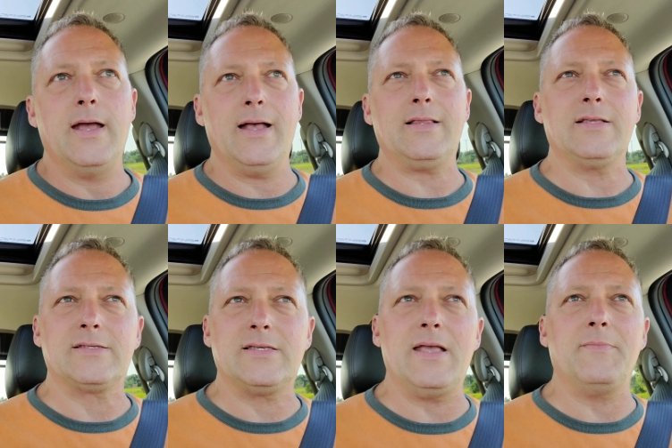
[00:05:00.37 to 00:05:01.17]
at the
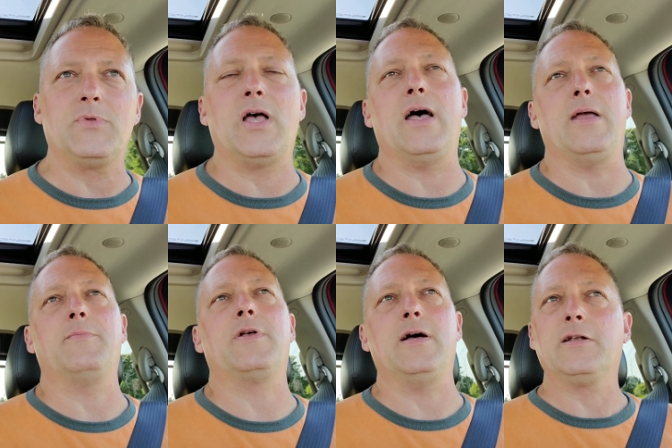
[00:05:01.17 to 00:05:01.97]
same
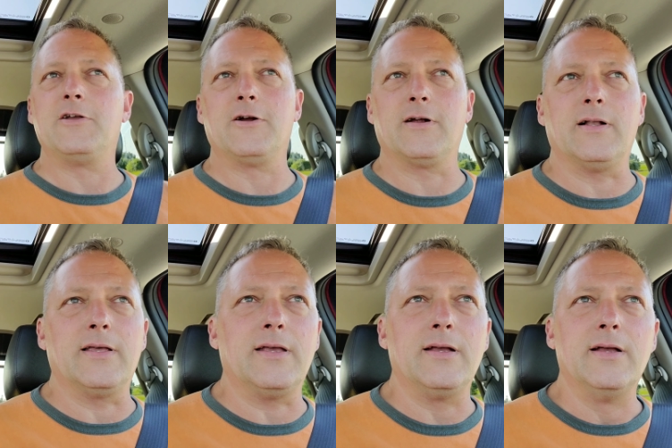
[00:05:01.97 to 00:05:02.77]
time,
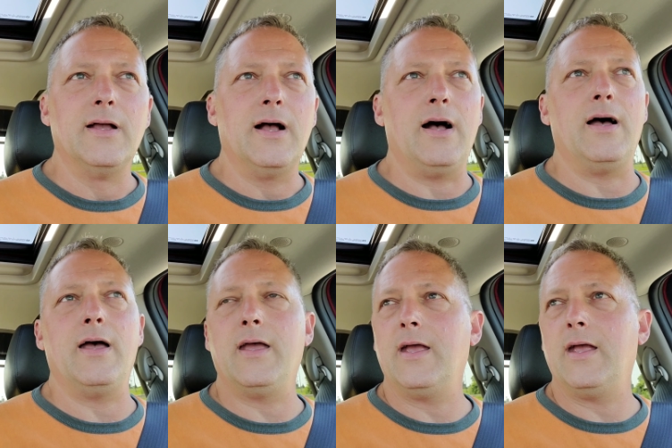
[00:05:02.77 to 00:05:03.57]
concurrently,
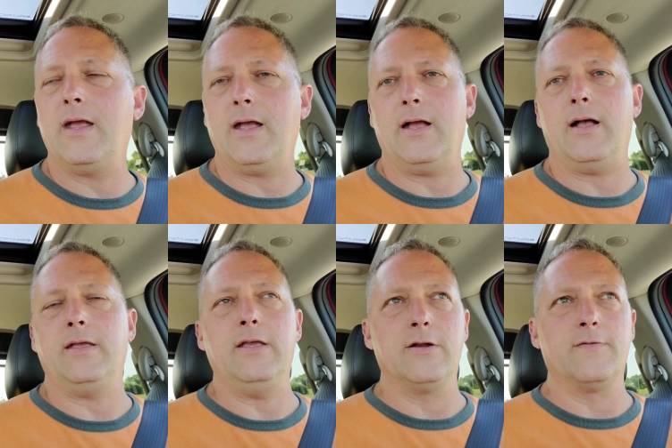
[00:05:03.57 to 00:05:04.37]
I
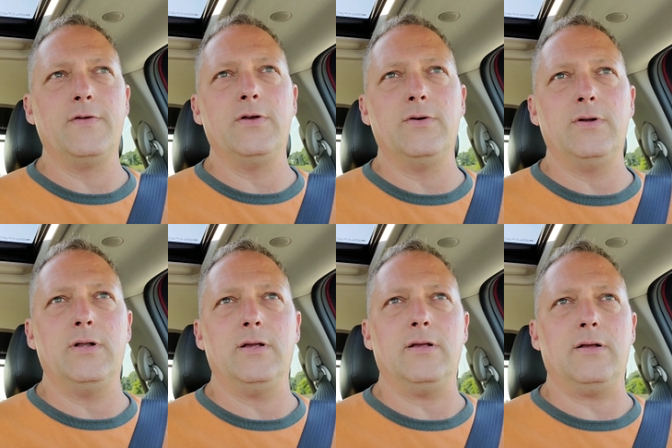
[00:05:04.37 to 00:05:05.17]
interviewed
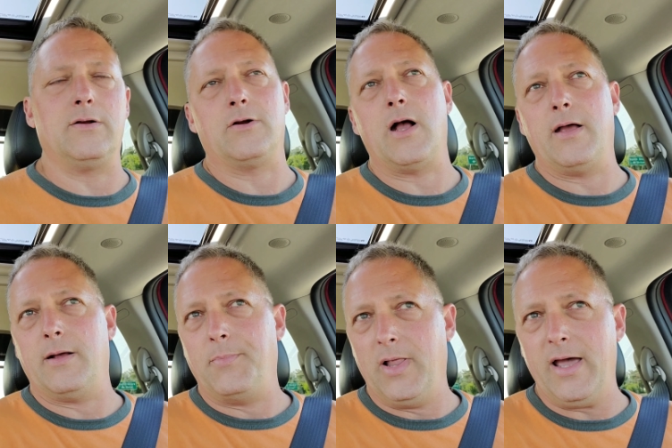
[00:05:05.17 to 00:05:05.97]
or I
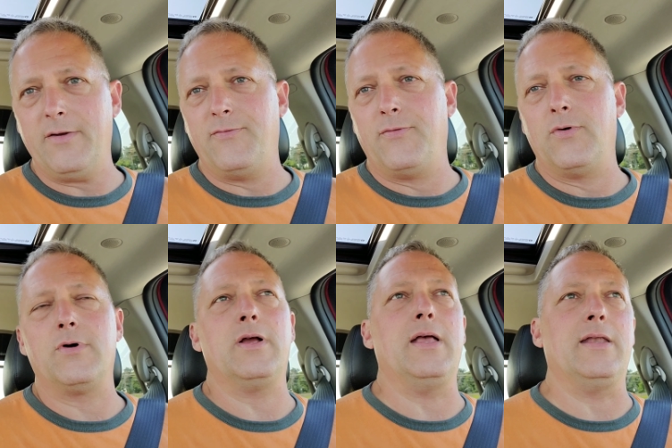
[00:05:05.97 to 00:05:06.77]
applied
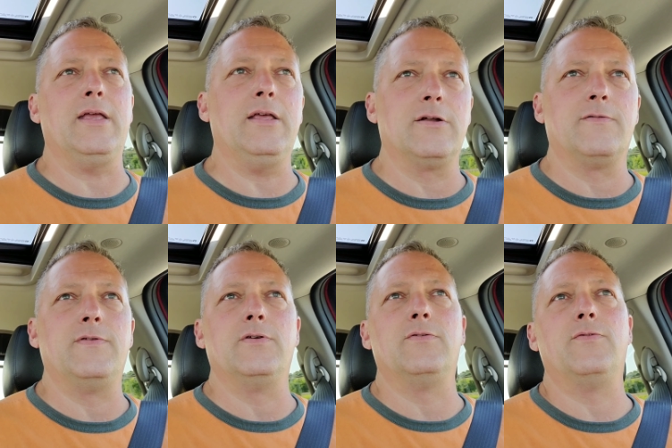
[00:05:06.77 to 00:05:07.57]
for and
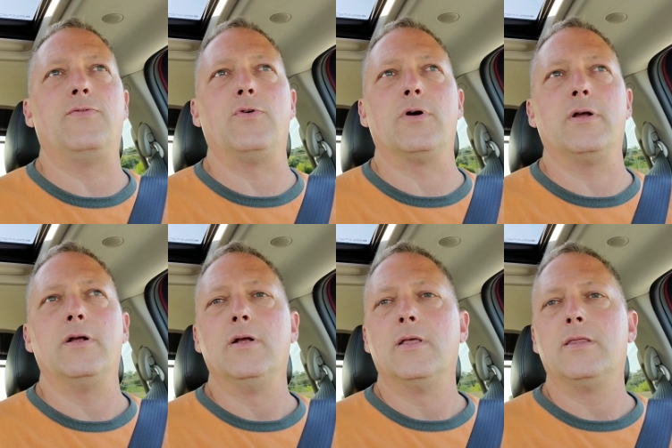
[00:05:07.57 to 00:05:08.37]
interviewed for
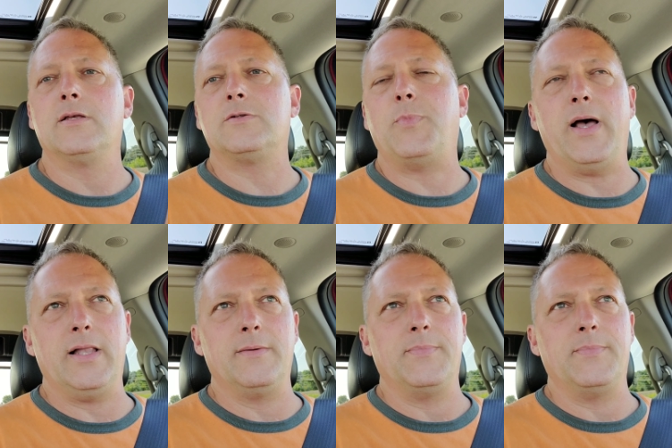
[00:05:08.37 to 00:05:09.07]
this pilot